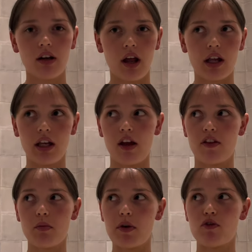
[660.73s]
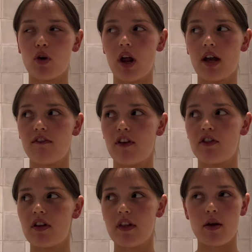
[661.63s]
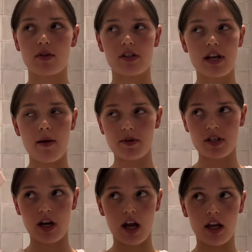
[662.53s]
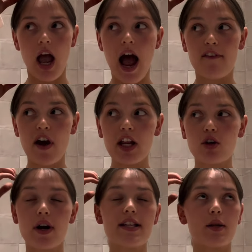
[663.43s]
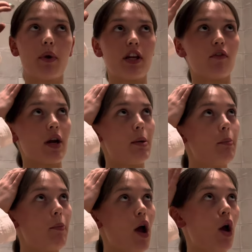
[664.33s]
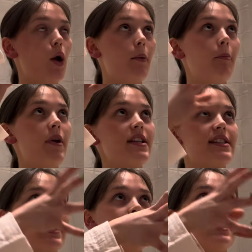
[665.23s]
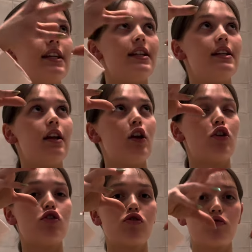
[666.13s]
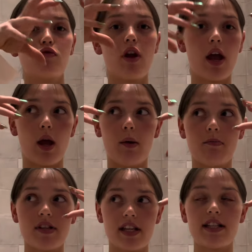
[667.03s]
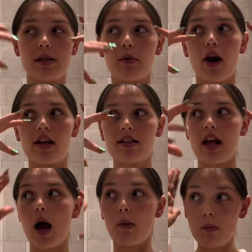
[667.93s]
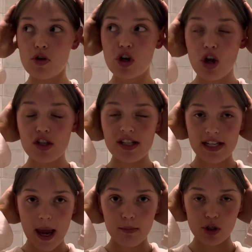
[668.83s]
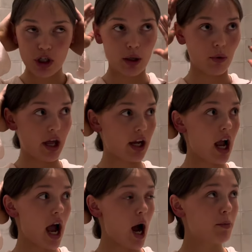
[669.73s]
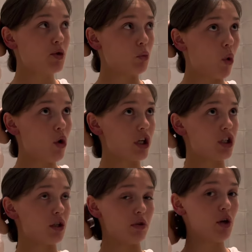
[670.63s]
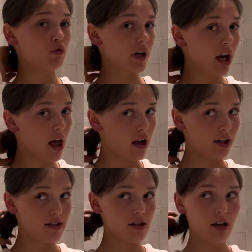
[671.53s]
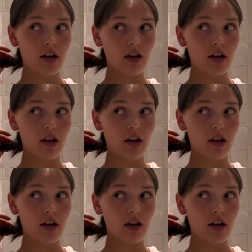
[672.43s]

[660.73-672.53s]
Like, I think we've done like 15,000 steps today. I find it crazy when you're in city breaks, how much steps you do, like how much walking you do. You don't realise,